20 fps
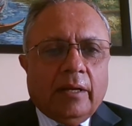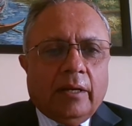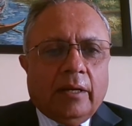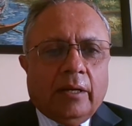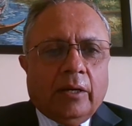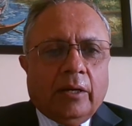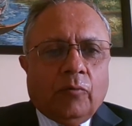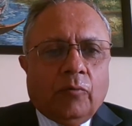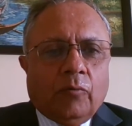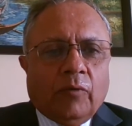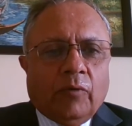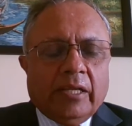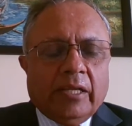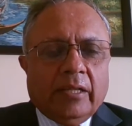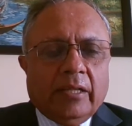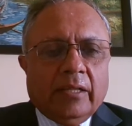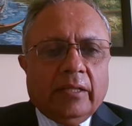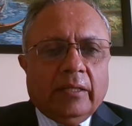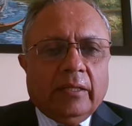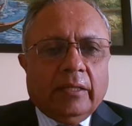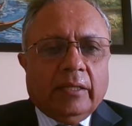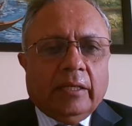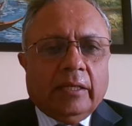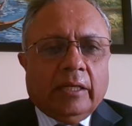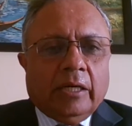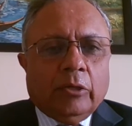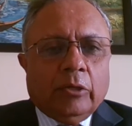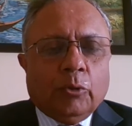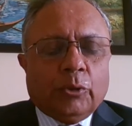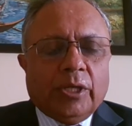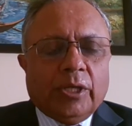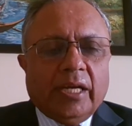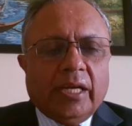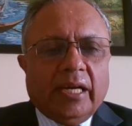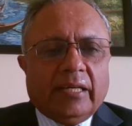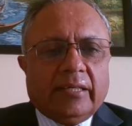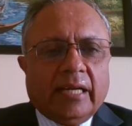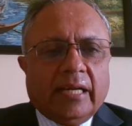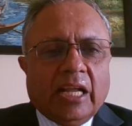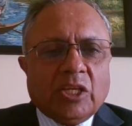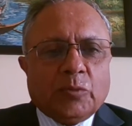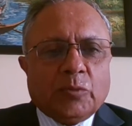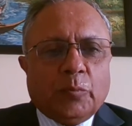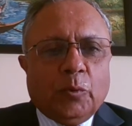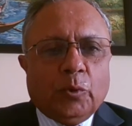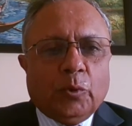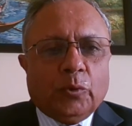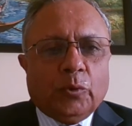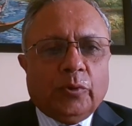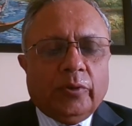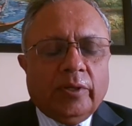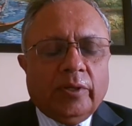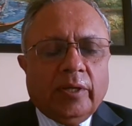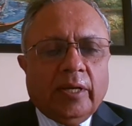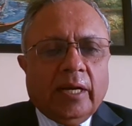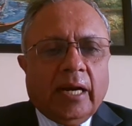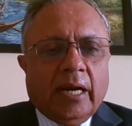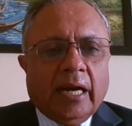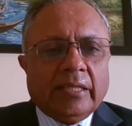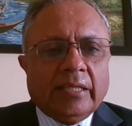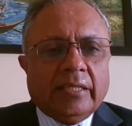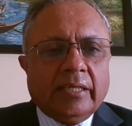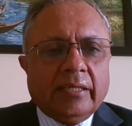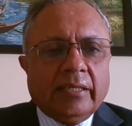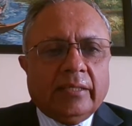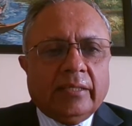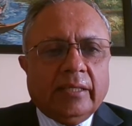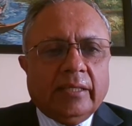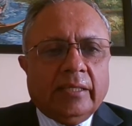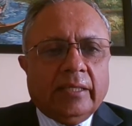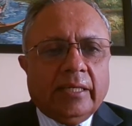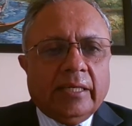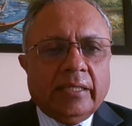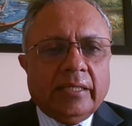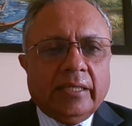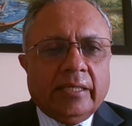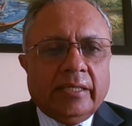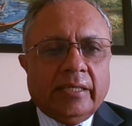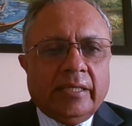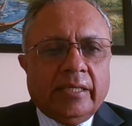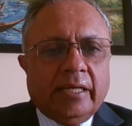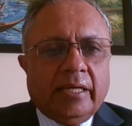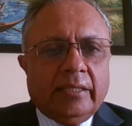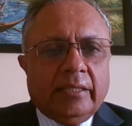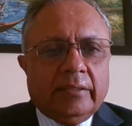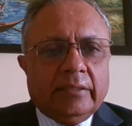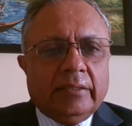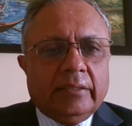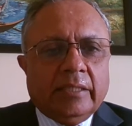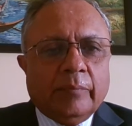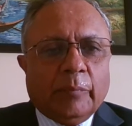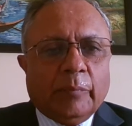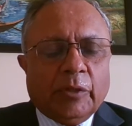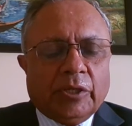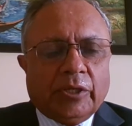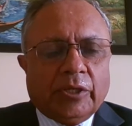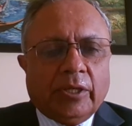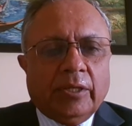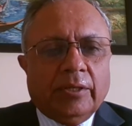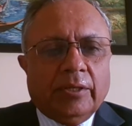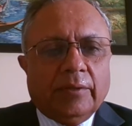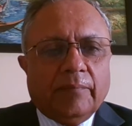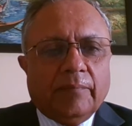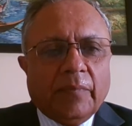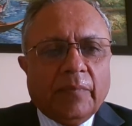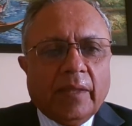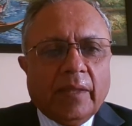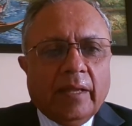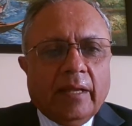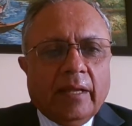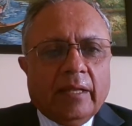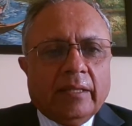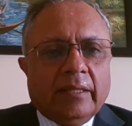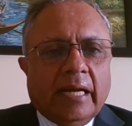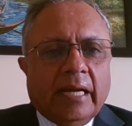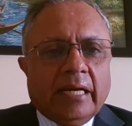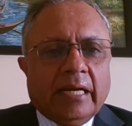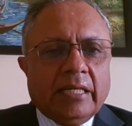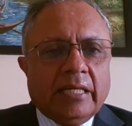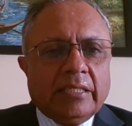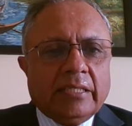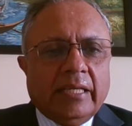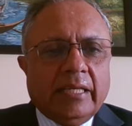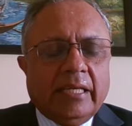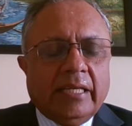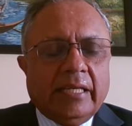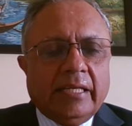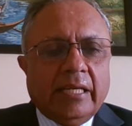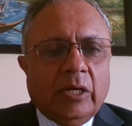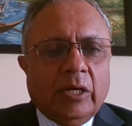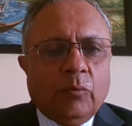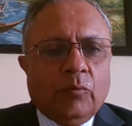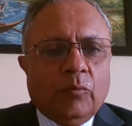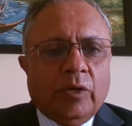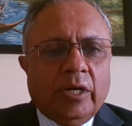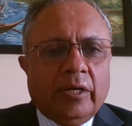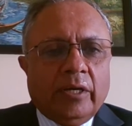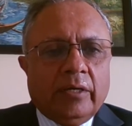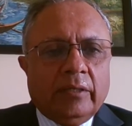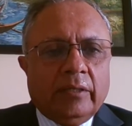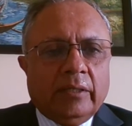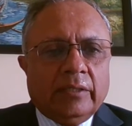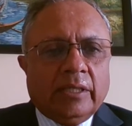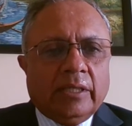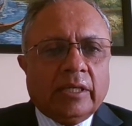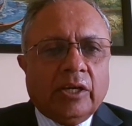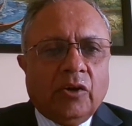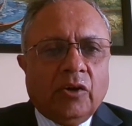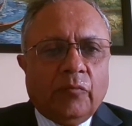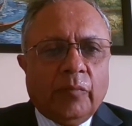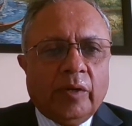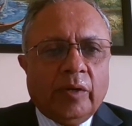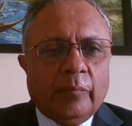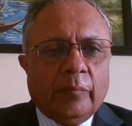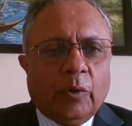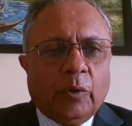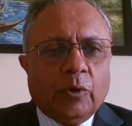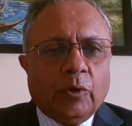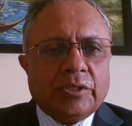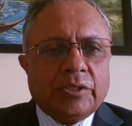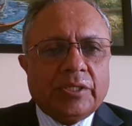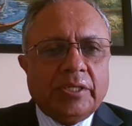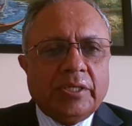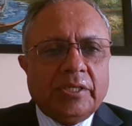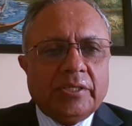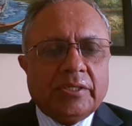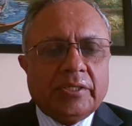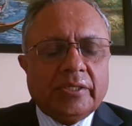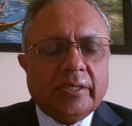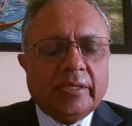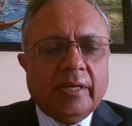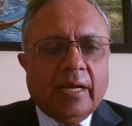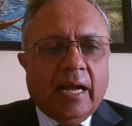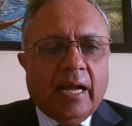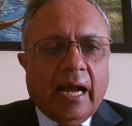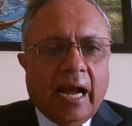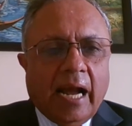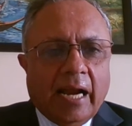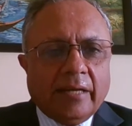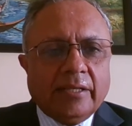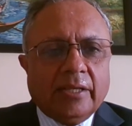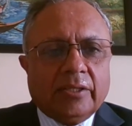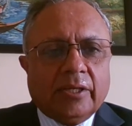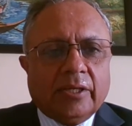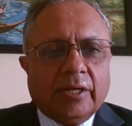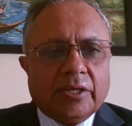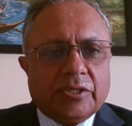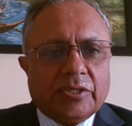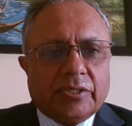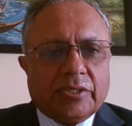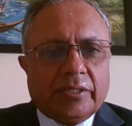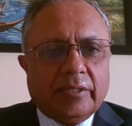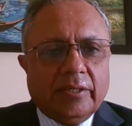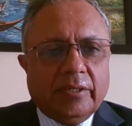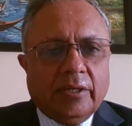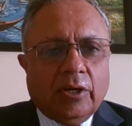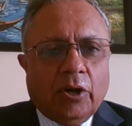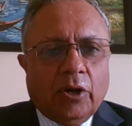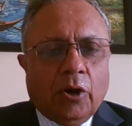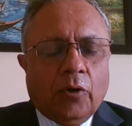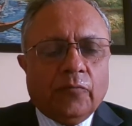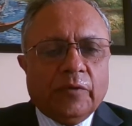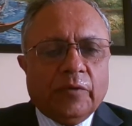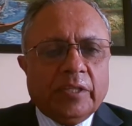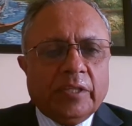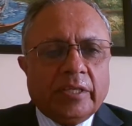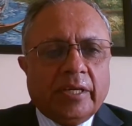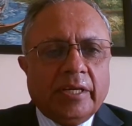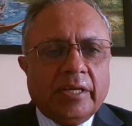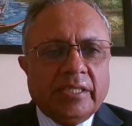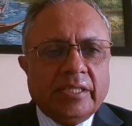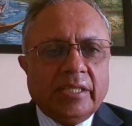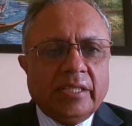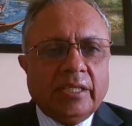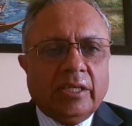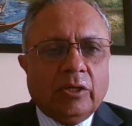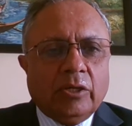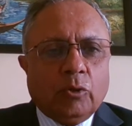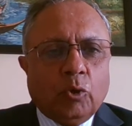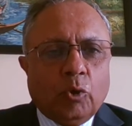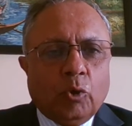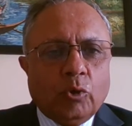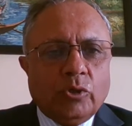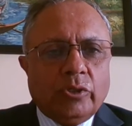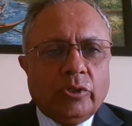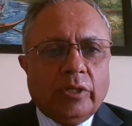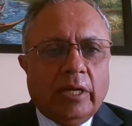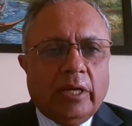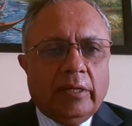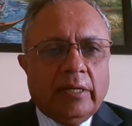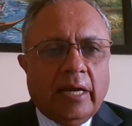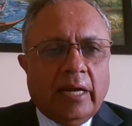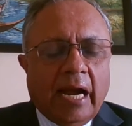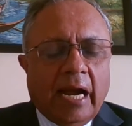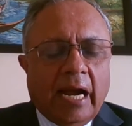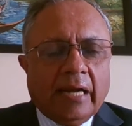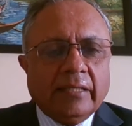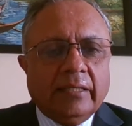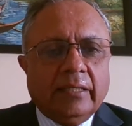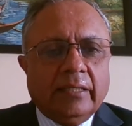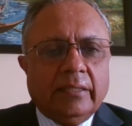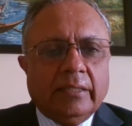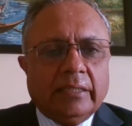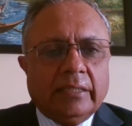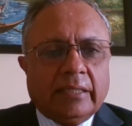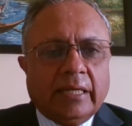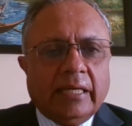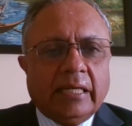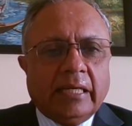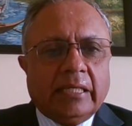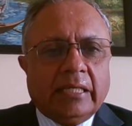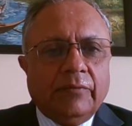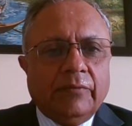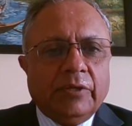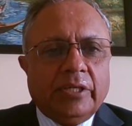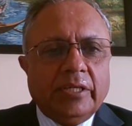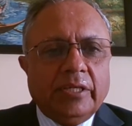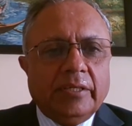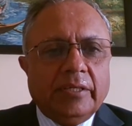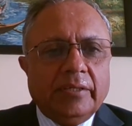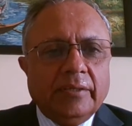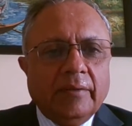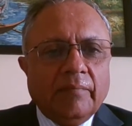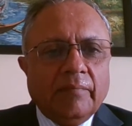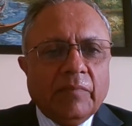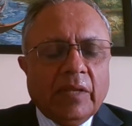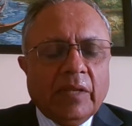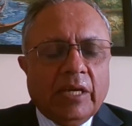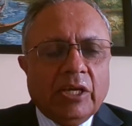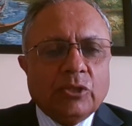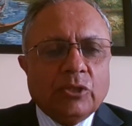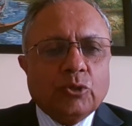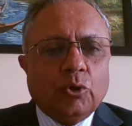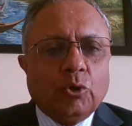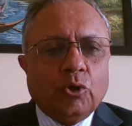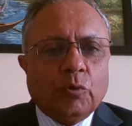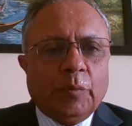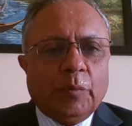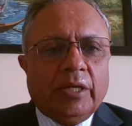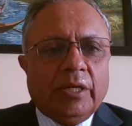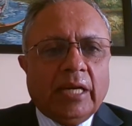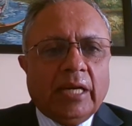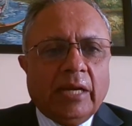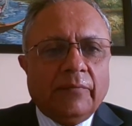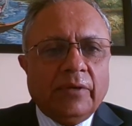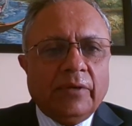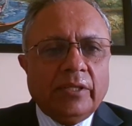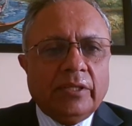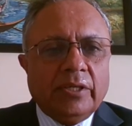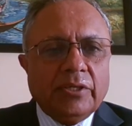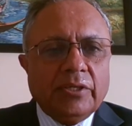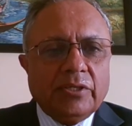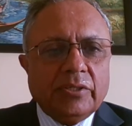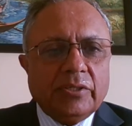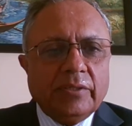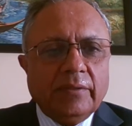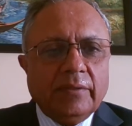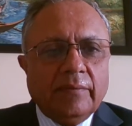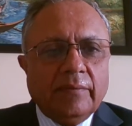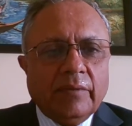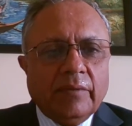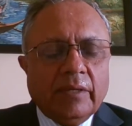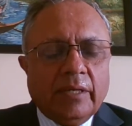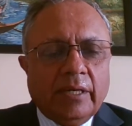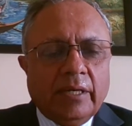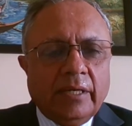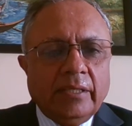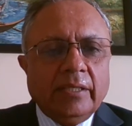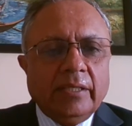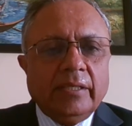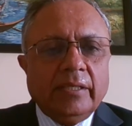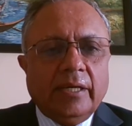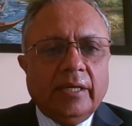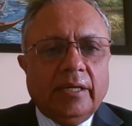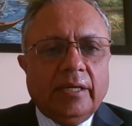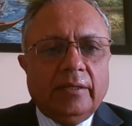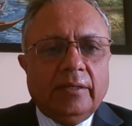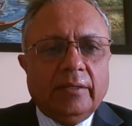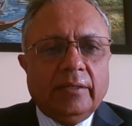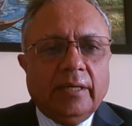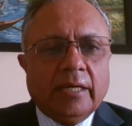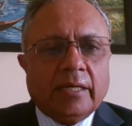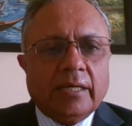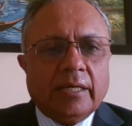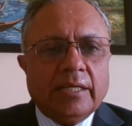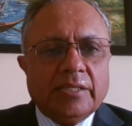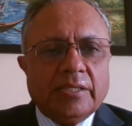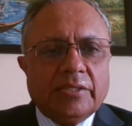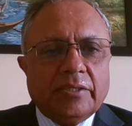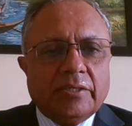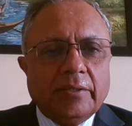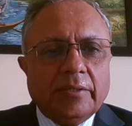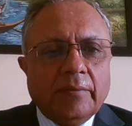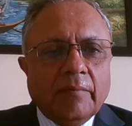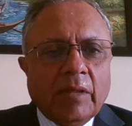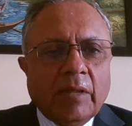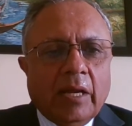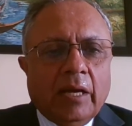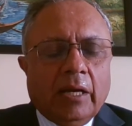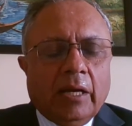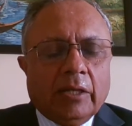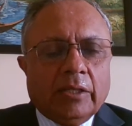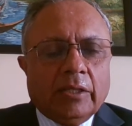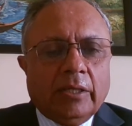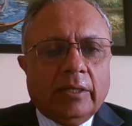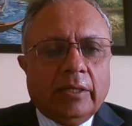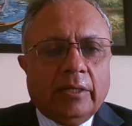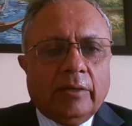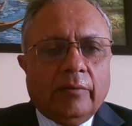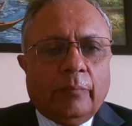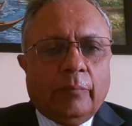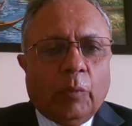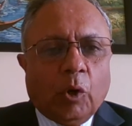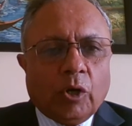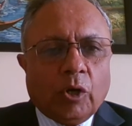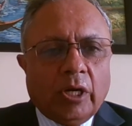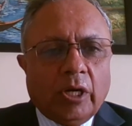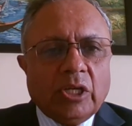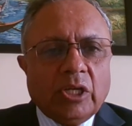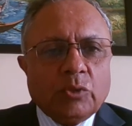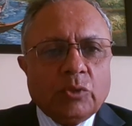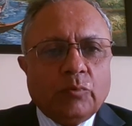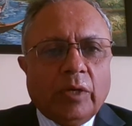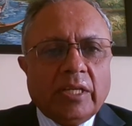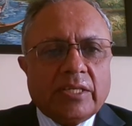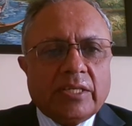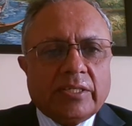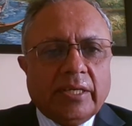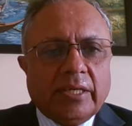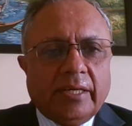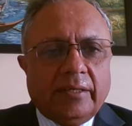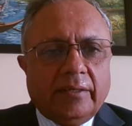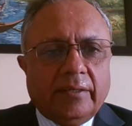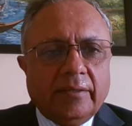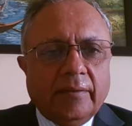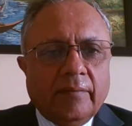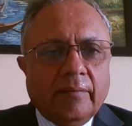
Uh, while uh, looking at transport, I think in India in particular, that is an area where the government policies and the thrust of increasing the roads and connectivity is going to be driving this. In India, at least, the model is well set.